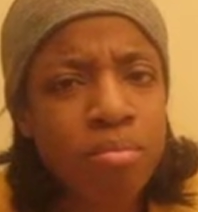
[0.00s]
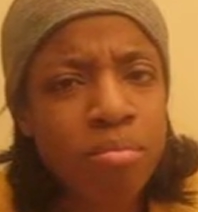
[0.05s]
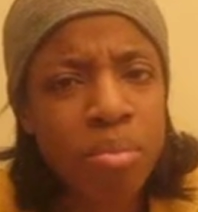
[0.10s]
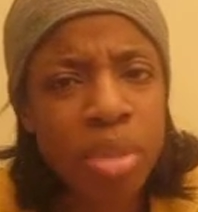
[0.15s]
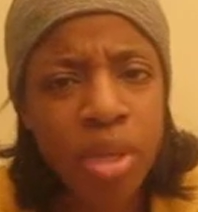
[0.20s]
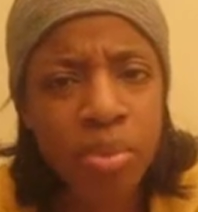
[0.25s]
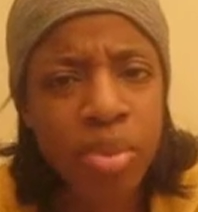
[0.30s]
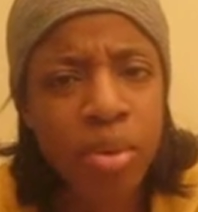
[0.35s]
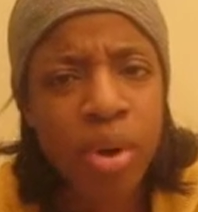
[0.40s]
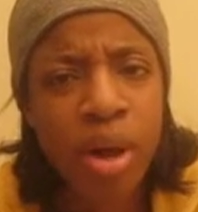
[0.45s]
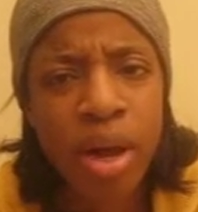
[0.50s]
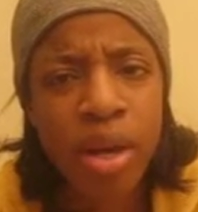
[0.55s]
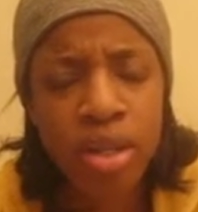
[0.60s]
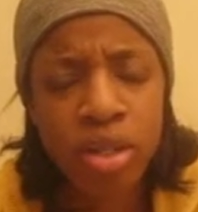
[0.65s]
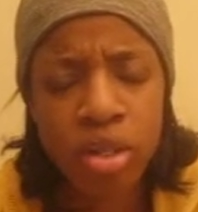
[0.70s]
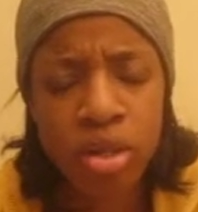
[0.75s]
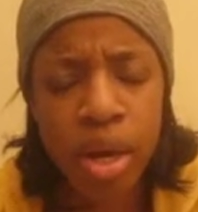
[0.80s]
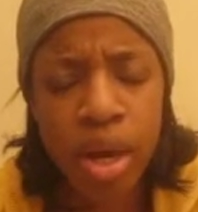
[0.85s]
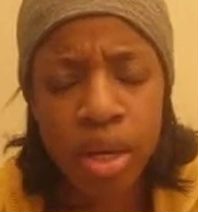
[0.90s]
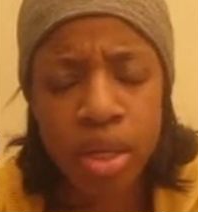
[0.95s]
people I
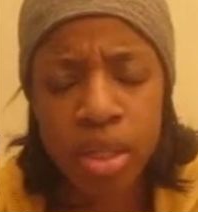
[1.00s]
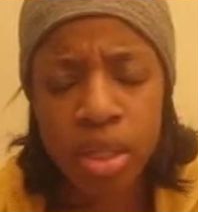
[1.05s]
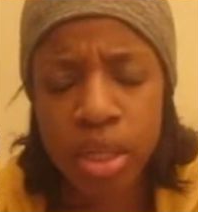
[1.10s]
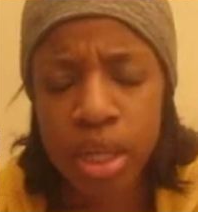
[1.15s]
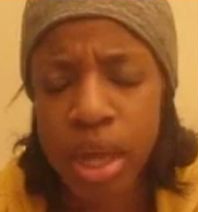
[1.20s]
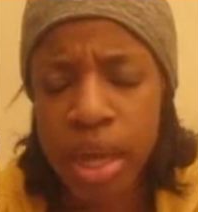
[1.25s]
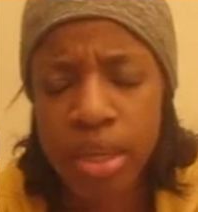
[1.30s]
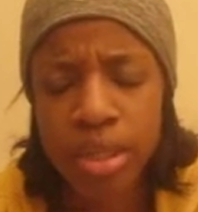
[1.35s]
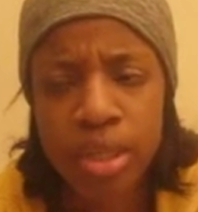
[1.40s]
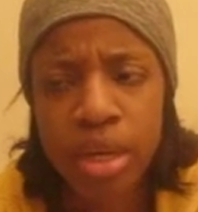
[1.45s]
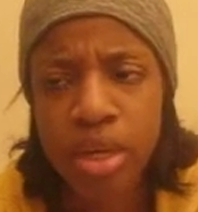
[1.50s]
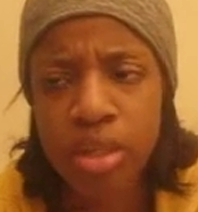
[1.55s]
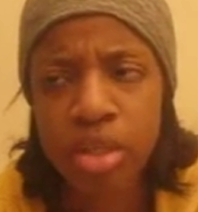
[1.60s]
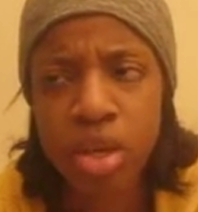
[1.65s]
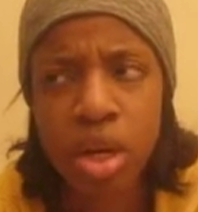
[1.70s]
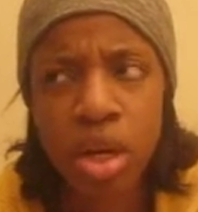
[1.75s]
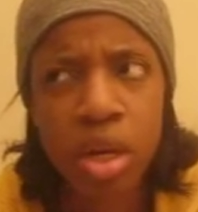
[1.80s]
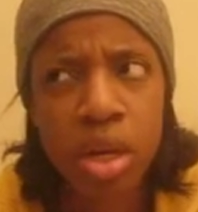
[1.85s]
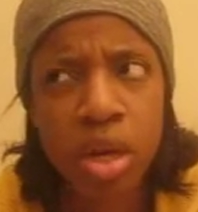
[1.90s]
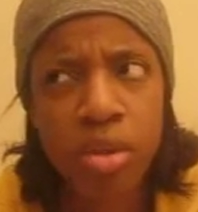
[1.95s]
attract, the guys I
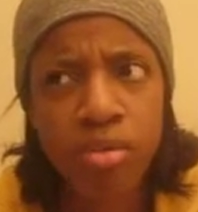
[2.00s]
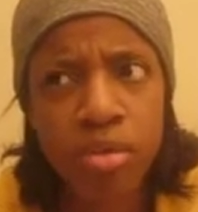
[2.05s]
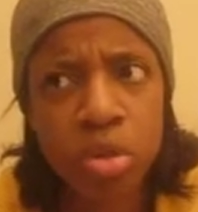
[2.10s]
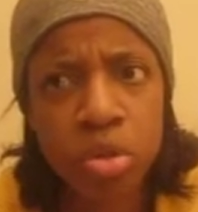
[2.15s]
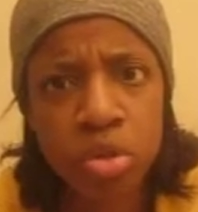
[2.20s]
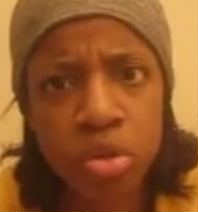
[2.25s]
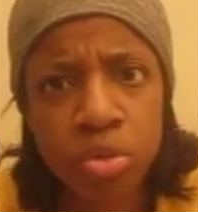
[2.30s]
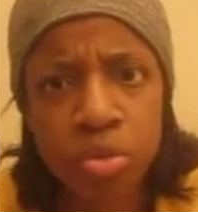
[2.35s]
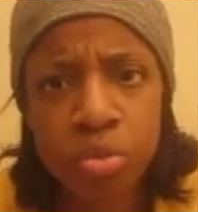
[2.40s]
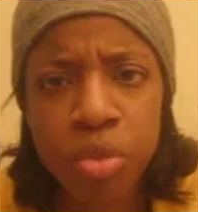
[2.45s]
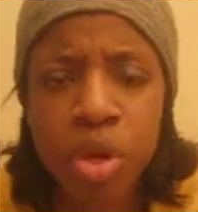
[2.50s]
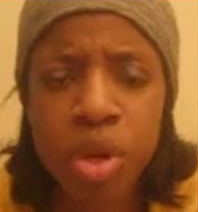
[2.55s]
attract, never do.